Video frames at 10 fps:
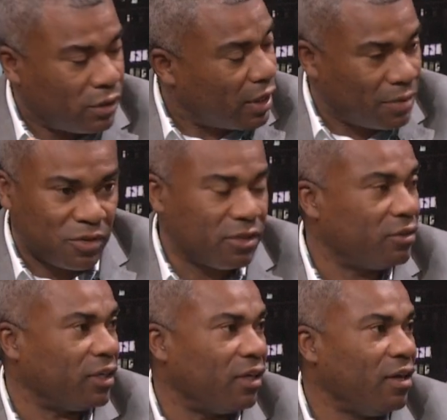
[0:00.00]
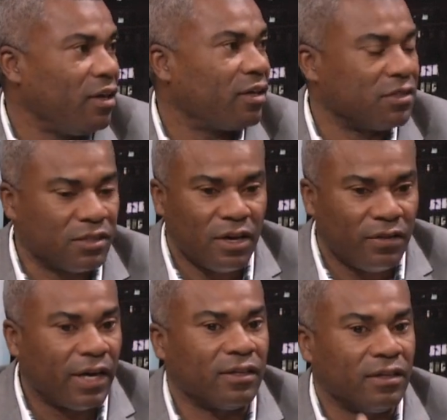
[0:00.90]
Absolutely, because
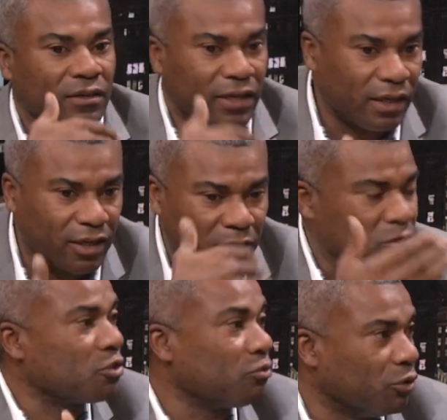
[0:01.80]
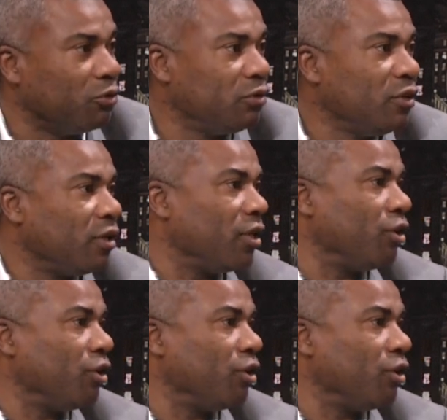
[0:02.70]
that comes through in